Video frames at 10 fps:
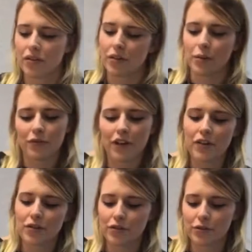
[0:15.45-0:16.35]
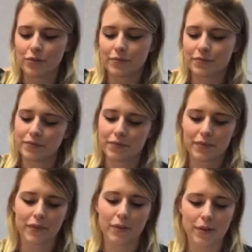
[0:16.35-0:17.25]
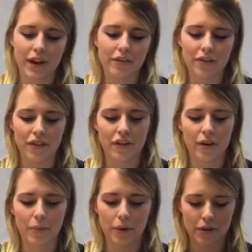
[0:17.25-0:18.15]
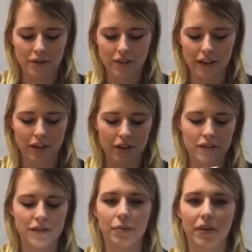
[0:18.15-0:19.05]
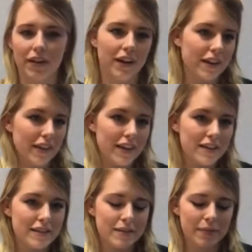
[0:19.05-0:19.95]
So first of all, you'll receive a box that looks something like this,